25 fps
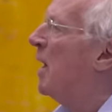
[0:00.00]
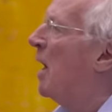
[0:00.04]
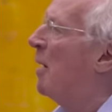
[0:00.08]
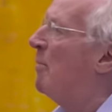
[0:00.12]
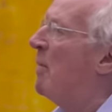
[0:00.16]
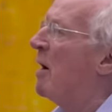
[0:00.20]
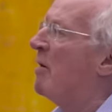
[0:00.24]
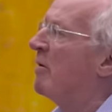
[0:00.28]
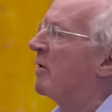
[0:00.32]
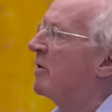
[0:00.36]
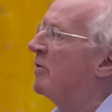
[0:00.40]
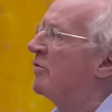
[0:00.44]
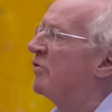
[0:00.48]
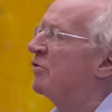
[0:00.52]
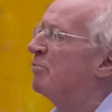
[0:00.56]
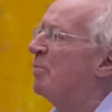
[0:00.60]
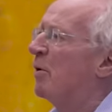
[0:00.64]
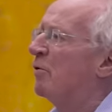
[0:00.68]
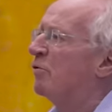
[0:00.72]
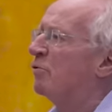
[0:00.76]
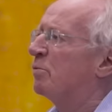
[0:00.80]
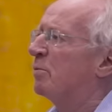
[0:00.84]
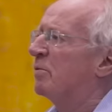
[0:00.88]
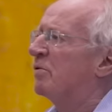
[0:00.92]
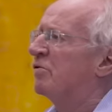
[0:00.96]
American
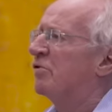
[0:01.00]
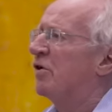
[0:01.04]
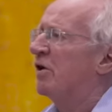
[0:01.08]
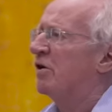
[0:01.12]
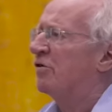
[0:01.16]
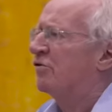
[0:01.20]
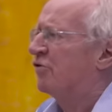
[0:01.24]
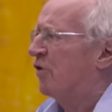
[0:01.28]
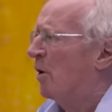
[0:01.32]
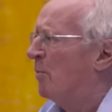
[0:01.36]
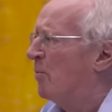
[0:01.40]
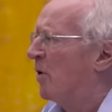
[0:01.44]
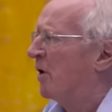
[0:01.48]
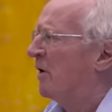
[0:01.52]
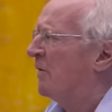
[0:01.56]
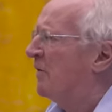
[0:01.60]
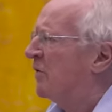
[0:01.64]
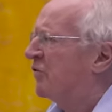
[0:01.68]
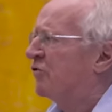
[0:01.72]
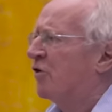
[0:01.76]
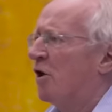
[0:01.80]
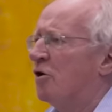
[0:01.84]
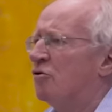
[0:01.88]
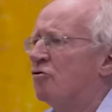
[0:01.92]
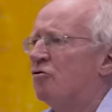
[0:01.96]
spokesman was saying, "Someone in
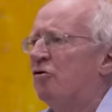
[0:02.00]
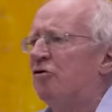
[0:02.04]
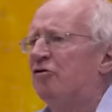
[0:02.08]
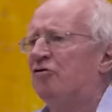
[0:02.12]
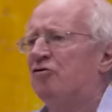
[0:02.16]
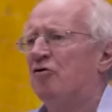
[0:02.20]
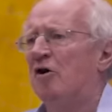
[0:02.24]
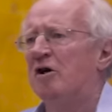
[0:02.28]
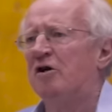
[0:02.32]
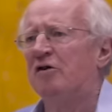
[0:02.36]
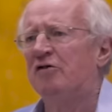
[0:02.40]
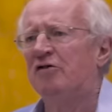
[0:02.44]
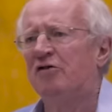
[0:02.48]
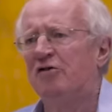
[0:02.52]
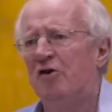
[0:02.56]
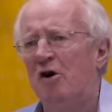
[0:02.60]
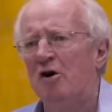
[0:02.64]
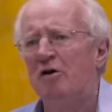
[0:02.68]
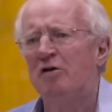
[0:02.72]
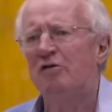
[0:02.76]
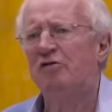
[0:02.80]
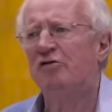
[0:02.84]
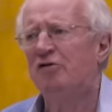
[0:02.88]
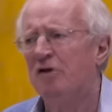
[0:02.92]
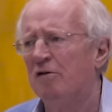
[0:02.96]
this country is trying to
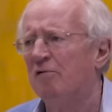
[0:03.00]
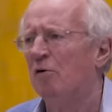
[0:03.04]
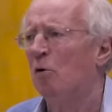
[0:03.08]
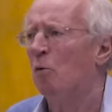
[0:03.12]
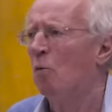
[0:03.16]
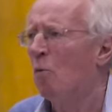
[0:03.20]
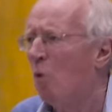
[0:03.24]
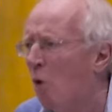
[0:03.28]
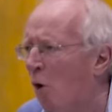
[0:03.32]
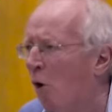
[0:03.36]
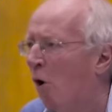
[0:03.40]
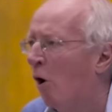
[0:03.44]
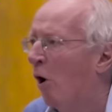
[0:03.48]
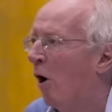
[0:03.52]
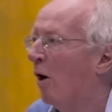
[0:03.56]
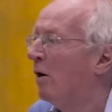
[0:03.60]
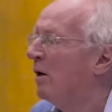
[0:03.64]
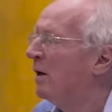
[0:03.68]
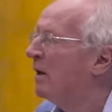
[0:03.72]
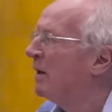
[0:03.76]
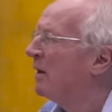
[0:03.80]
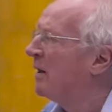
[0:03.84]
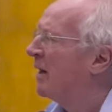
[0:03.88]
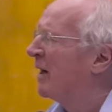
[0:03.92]
start a civil war."